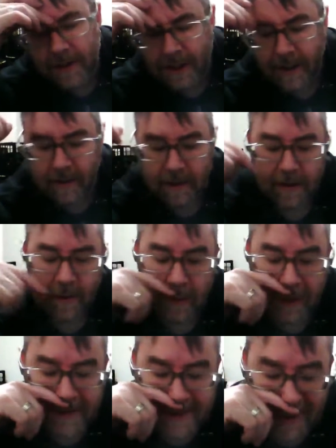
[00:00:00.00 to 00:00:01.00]
yeah.
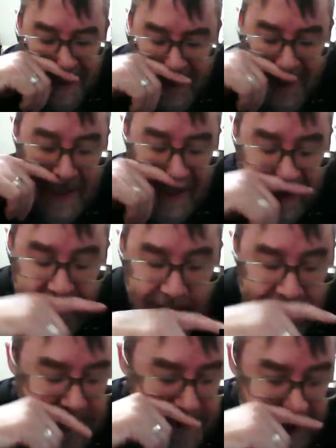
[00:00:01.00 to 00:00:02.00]
Well, let's try to do
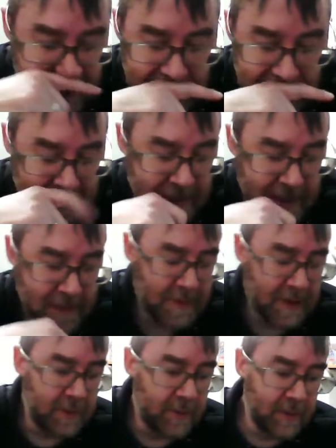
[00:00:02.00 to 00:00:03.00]
that because that would
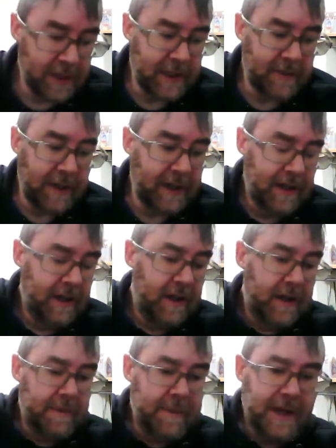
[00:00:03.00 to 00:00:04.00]

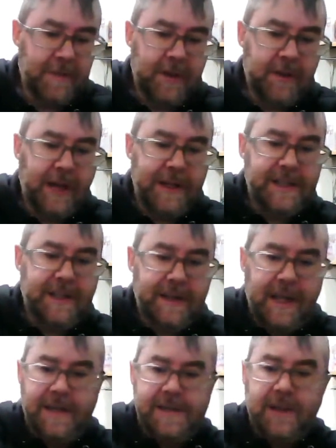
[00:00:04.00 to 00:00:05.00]
be that'd be great to get
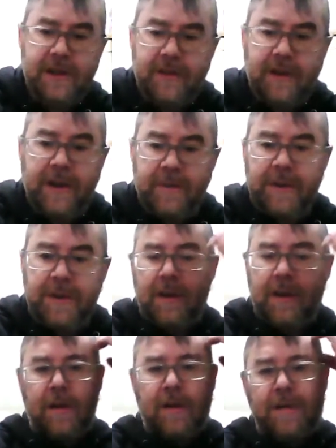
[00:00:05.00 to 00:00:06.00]
that server. Then we can
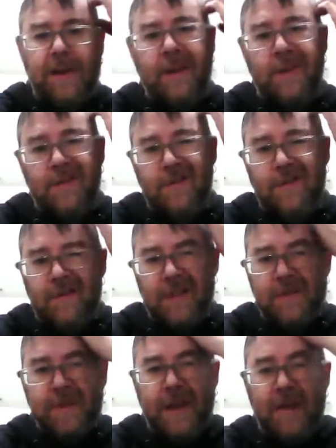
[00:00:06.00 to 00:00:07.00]
all
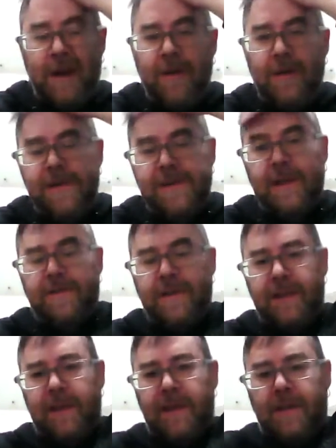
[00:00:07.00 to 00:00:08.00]
just play around with this stuff
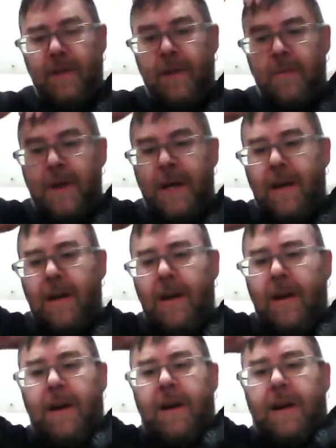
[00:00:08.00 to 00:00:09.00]
and learn better
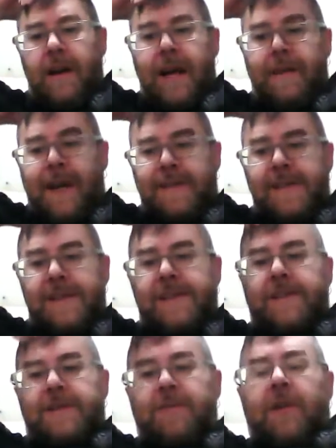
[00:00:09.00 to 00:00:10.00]
and have access
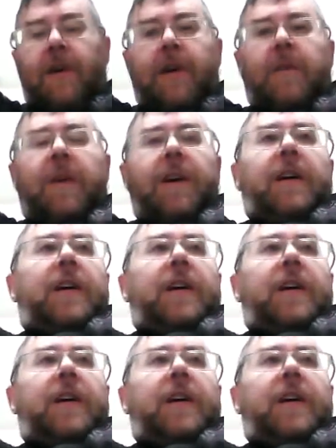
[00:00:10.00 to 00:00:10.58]
to some good hardware.